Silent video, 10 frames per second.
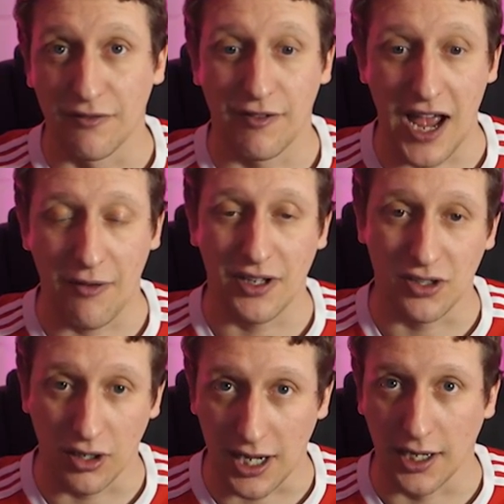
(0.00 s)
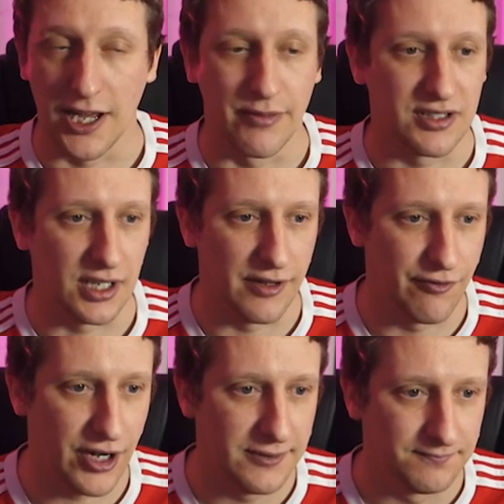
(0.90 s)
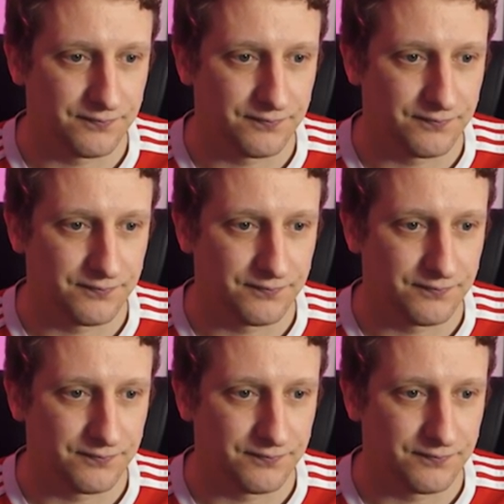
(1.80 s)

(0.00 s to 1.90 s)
vary sort of like Lehmann's delivery.